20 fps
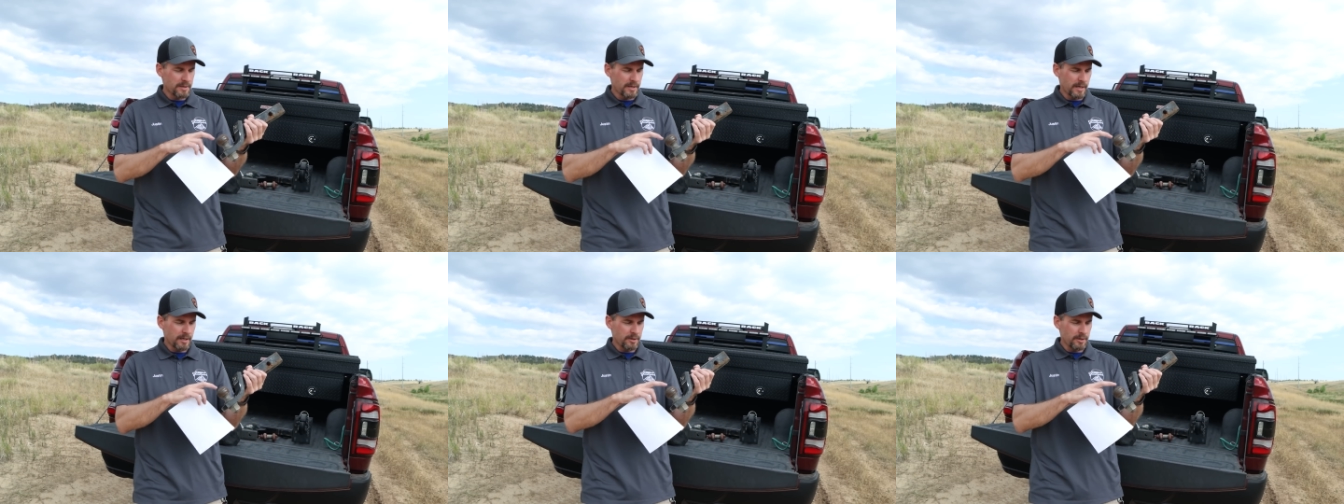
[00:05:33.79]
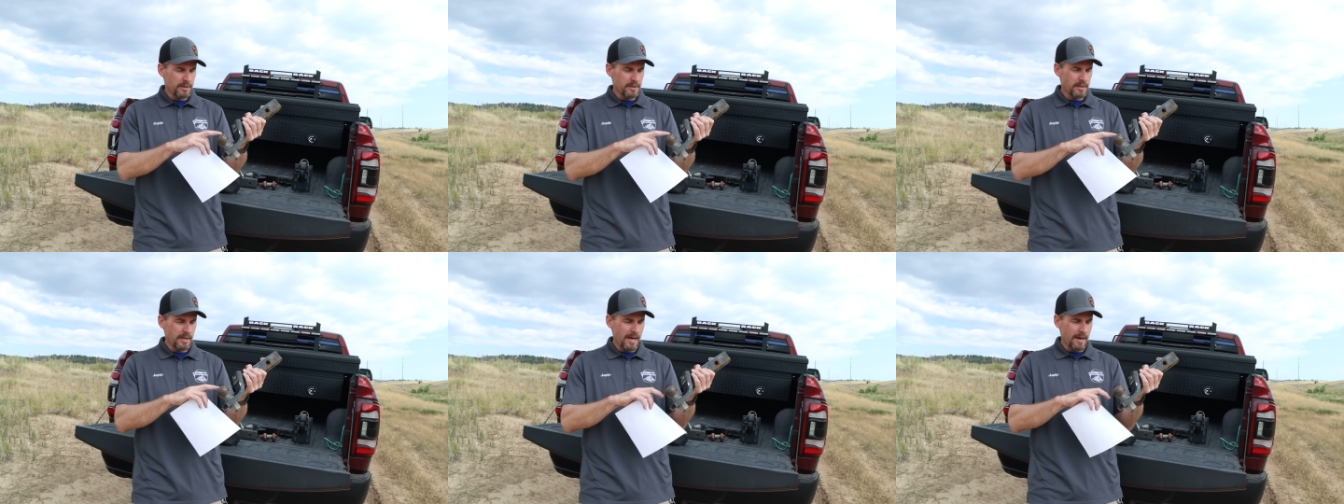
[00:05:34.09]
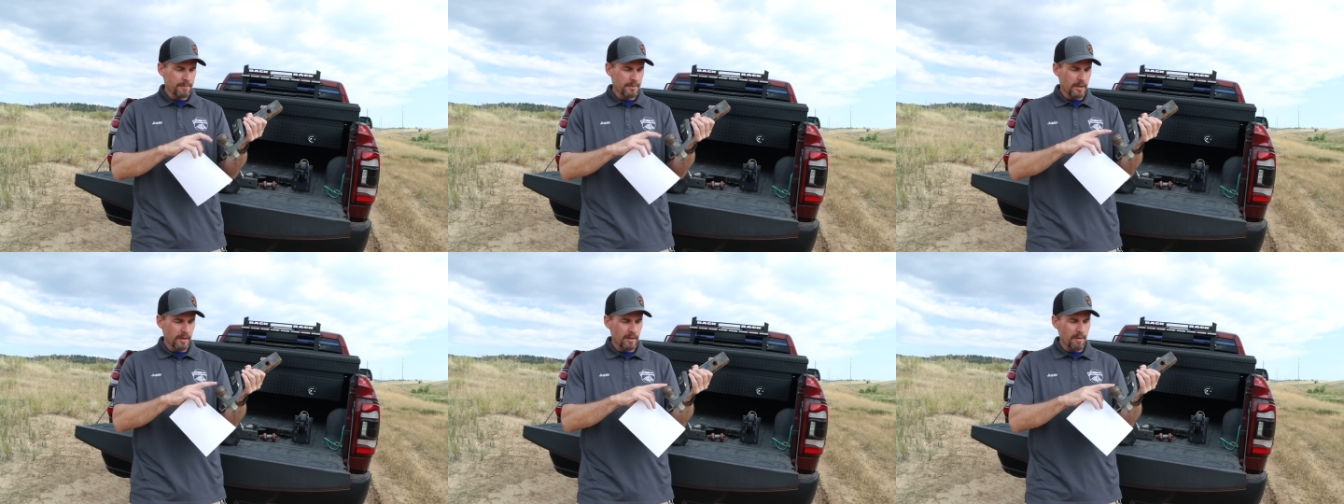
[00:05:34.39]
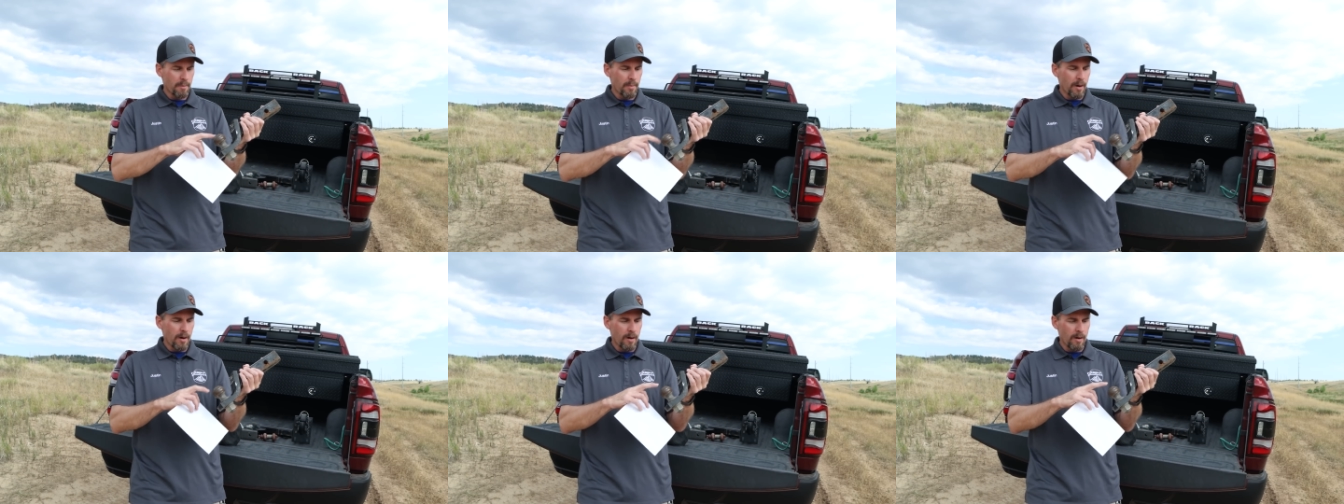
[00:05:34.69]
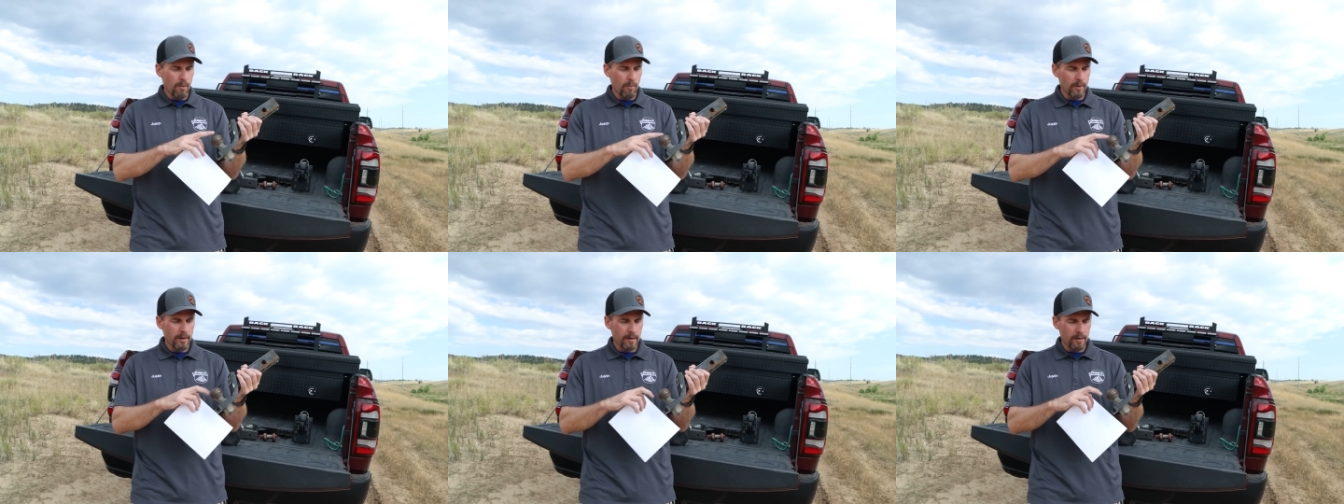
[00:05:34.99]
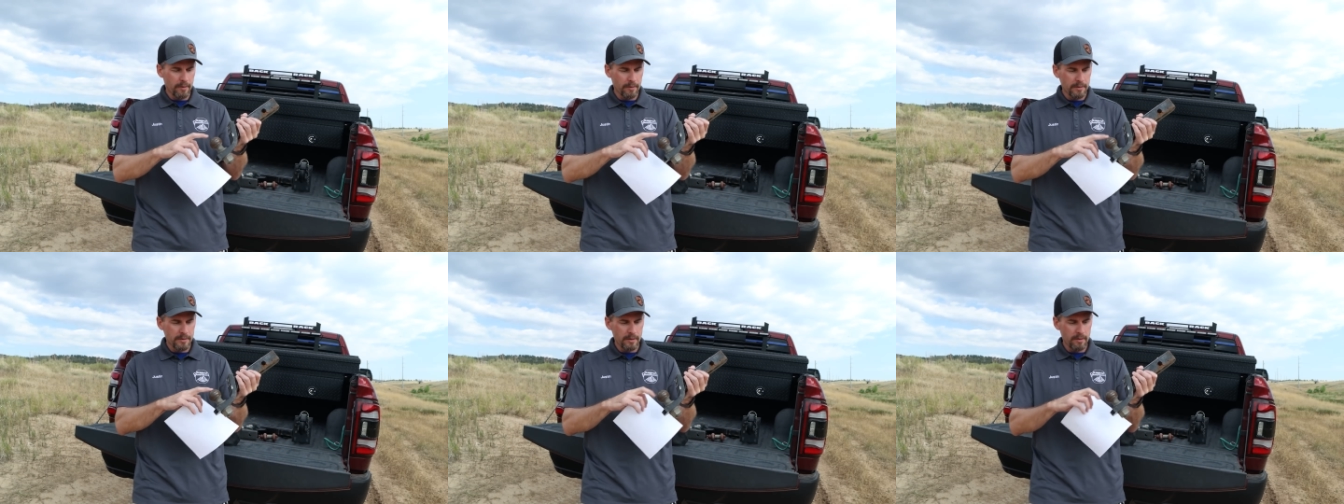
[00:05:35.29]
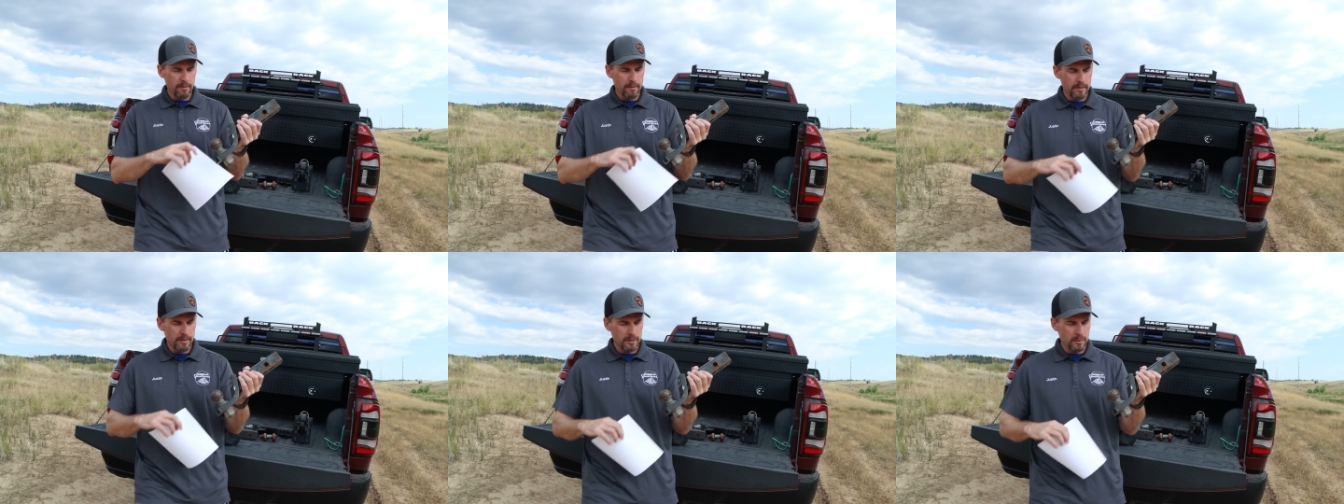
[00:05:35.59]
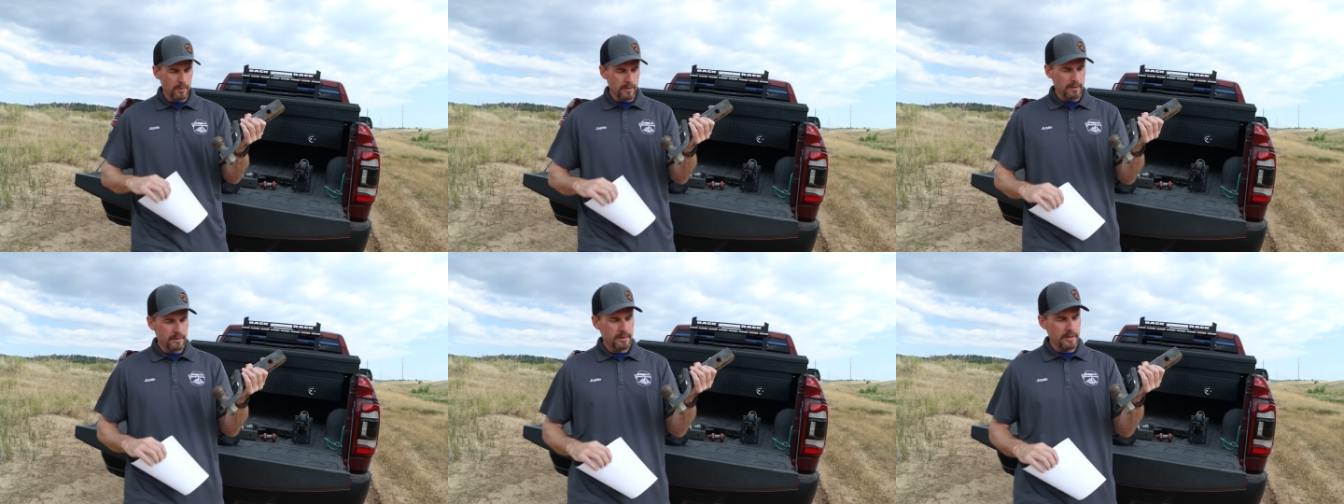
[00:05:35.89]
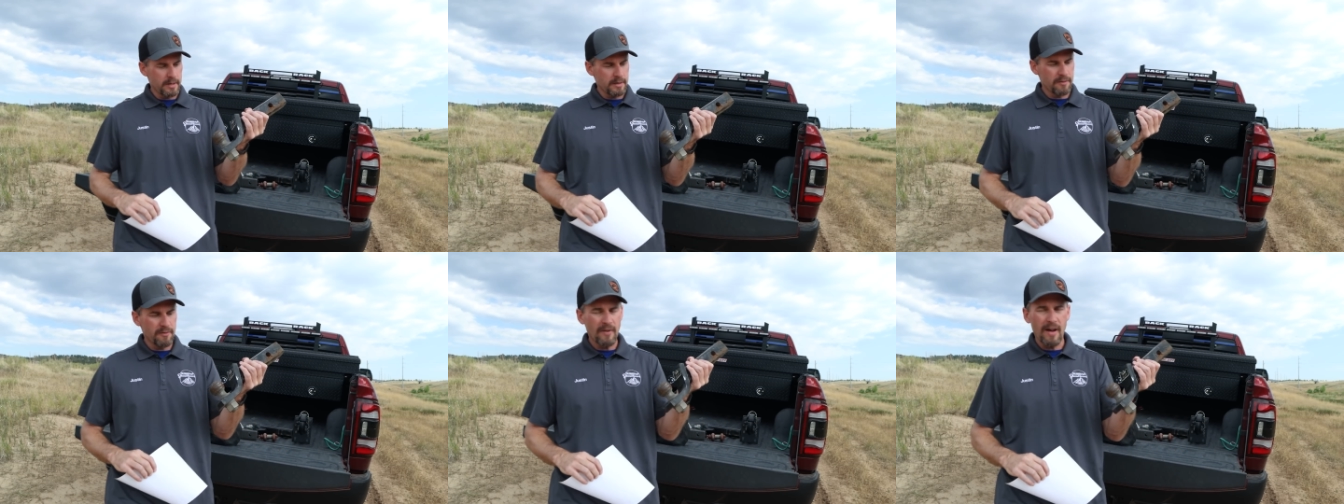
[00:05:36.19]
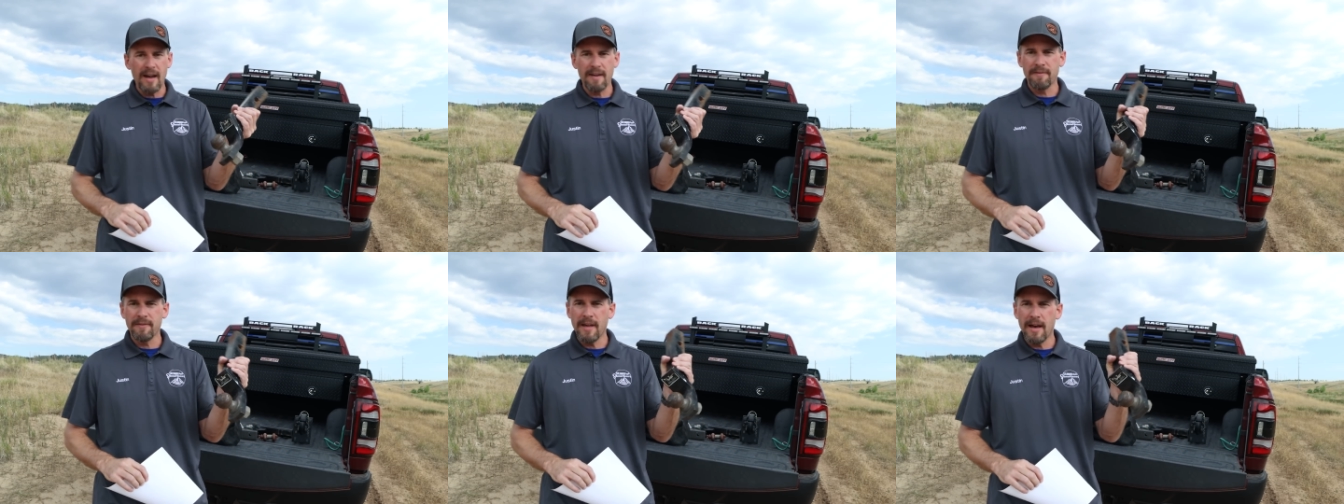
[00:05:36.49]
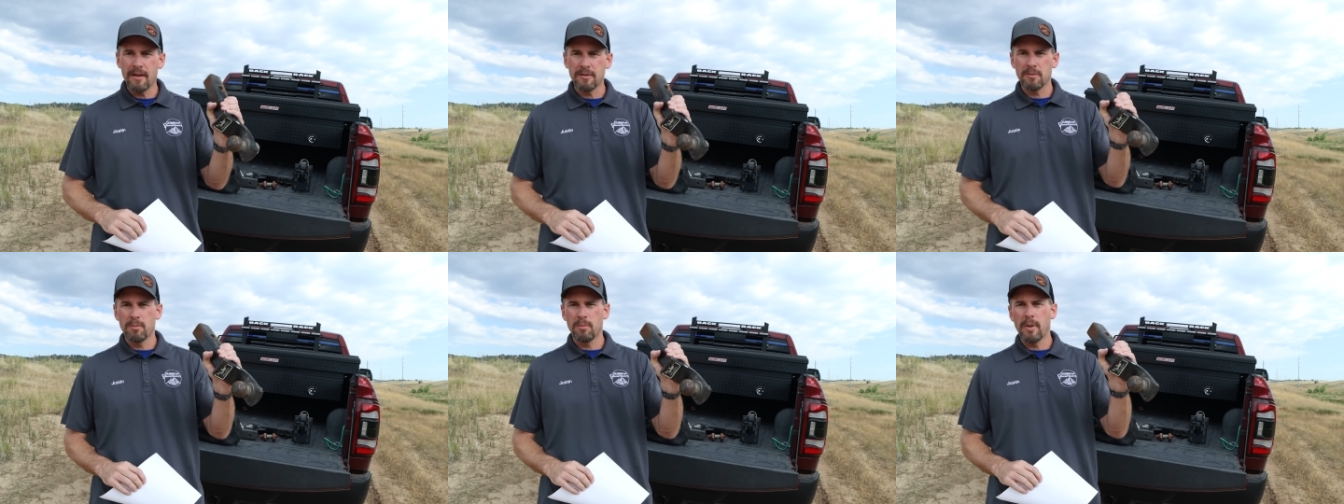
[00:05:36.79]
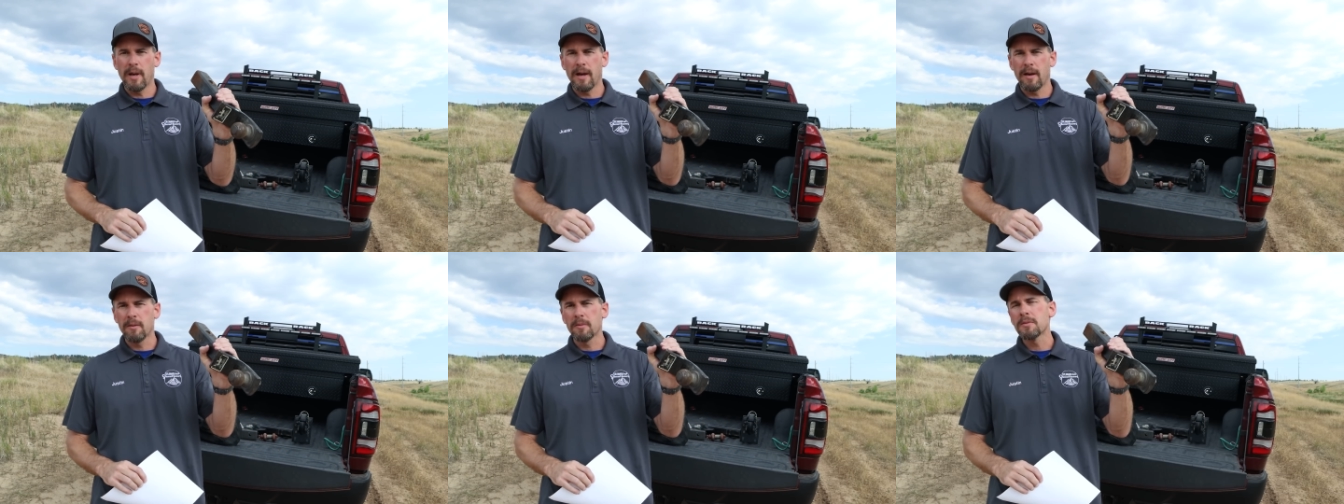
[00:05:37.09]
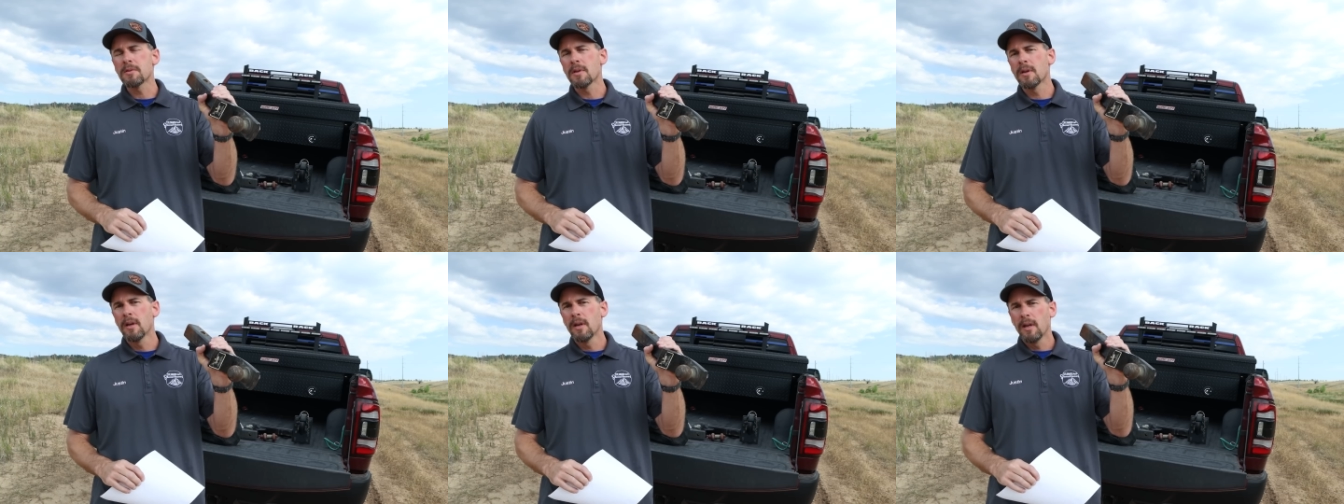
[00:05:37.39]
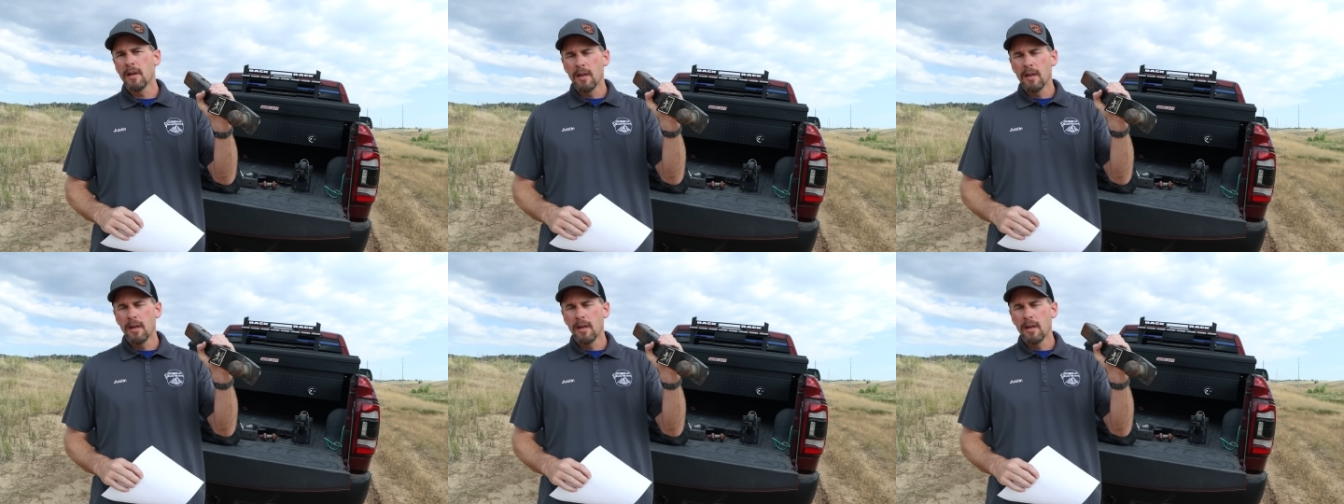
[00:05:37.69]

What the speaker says: It's actually stamped on the ball what it'll do. This one says 5,000 pounds.